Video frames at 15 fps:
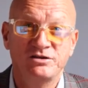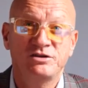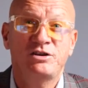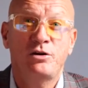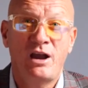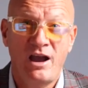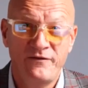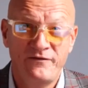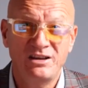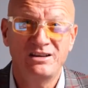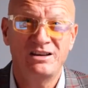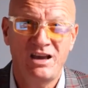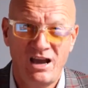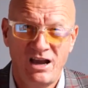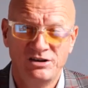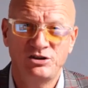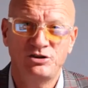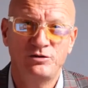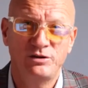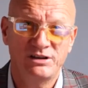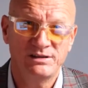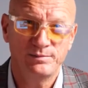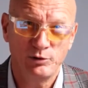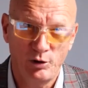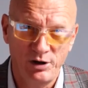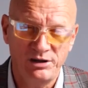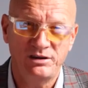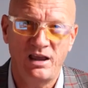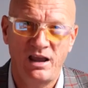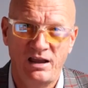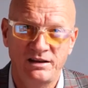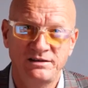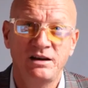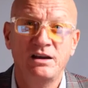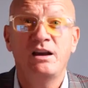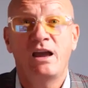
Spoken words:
So having cash to exploit that,